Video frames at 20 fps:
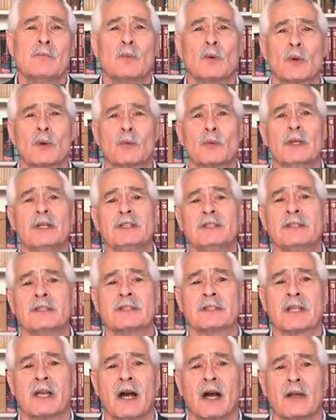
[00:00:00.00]
more
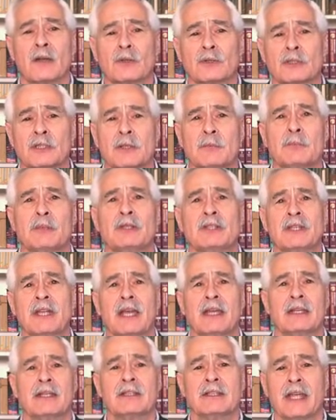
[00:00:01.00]
recent scholarship has
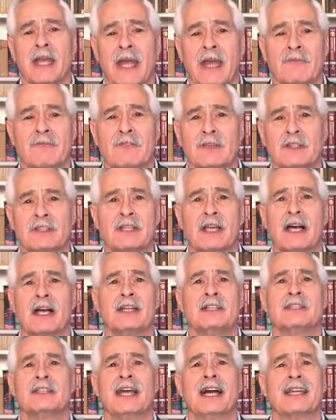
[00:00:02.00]
tended to
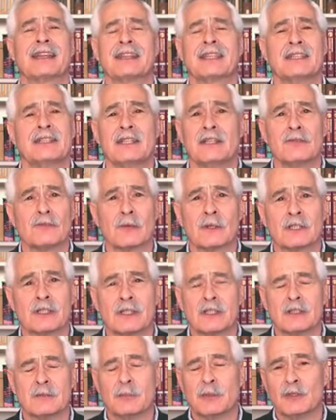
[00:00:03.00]
emphasize not the
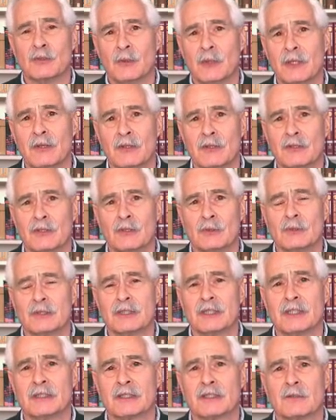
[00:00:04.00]
differences between the two
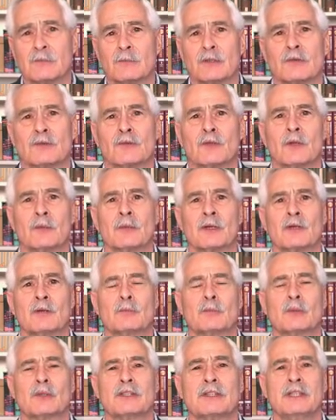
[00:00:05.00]
systems of
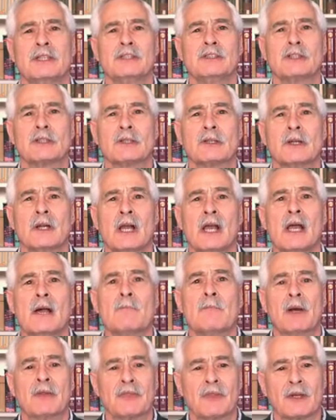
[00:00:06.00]
criminal procedure,
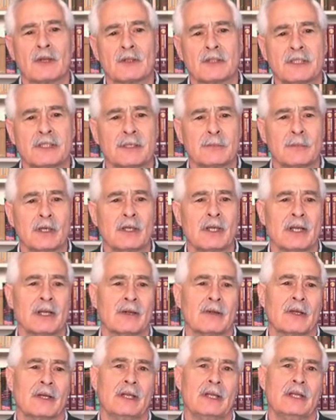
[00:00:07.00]
but their
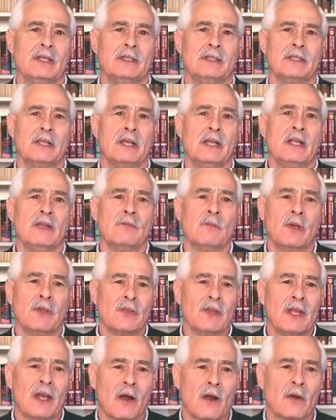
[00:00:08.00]
similarities,
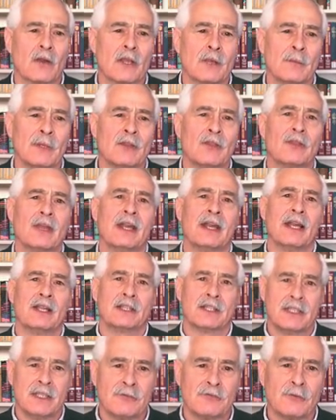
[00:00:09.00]
with the argument that
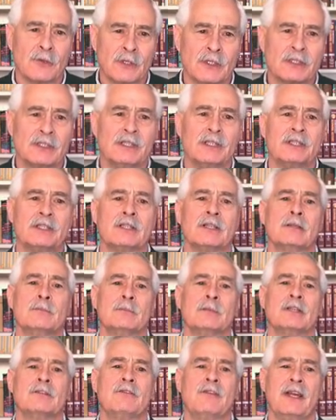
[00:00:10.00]
as different
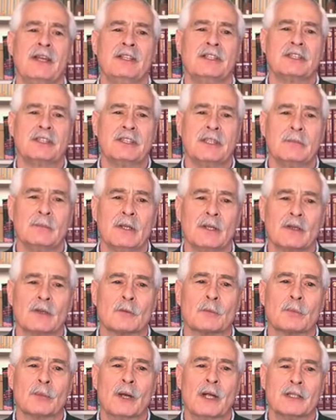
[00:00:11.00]
systems face
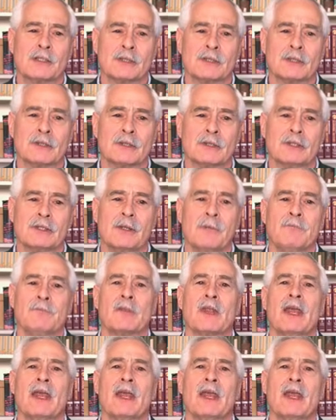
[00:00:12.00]
similar pressures,